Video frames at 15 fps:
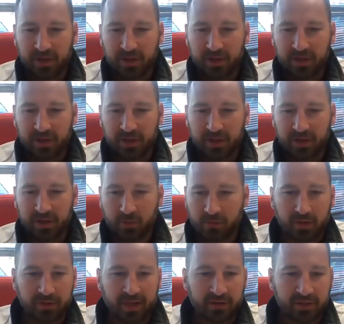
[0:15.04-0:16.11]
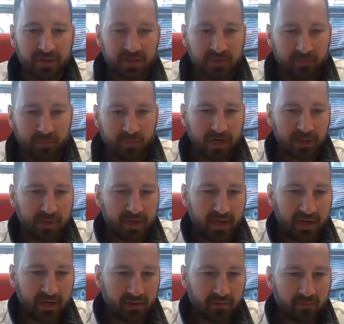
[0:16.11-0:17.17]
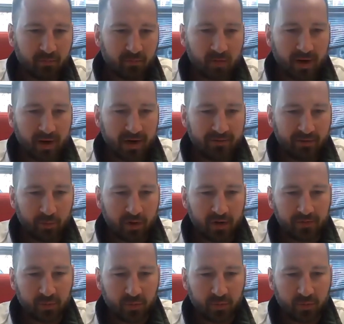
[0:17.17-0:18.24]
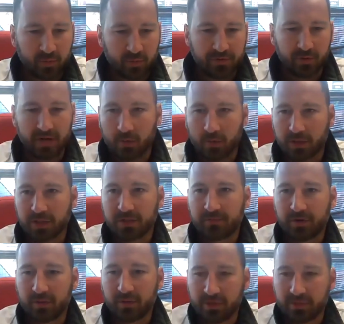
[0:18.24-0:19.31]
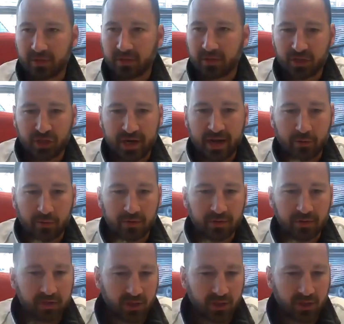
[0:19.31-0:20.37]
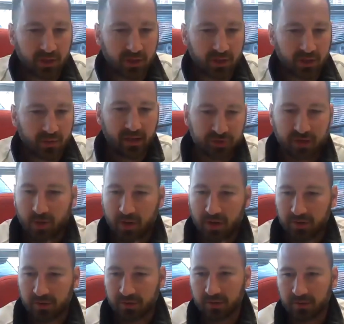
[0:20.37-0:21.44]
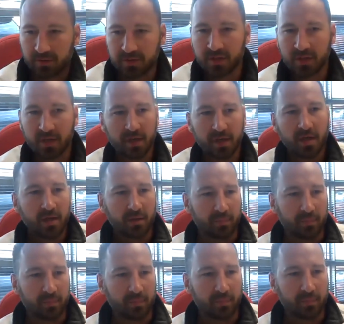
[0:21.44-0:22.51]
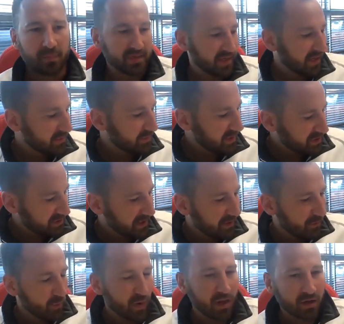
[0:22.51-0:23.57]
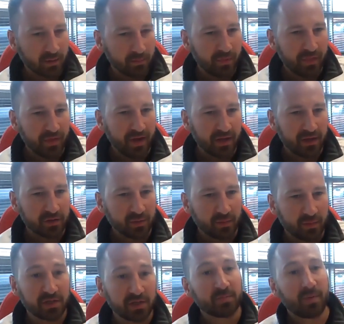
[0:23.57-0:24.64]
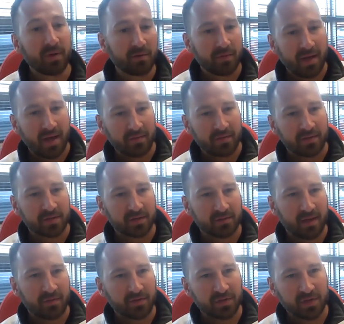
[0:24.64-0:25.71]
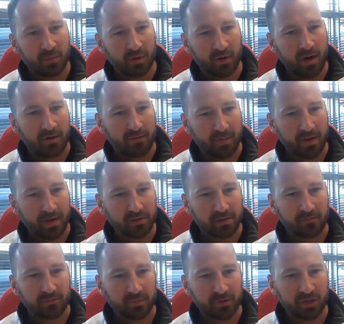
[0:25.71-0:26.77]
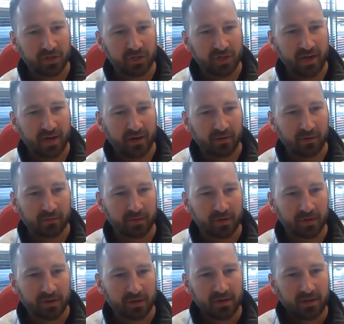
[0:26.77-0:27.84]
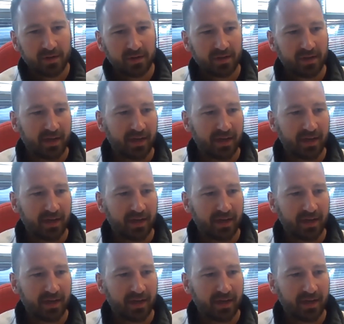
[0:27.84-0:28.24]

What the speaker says: your world? And I'll just, before actually we get in, I'll remind everyone, if you want to throw any questions for Dimitri into the chat or the Q&A, I'll try to monitor those. But Dimitri, again, welcome. Thank you so much. We had the summer off basically from chit chatting over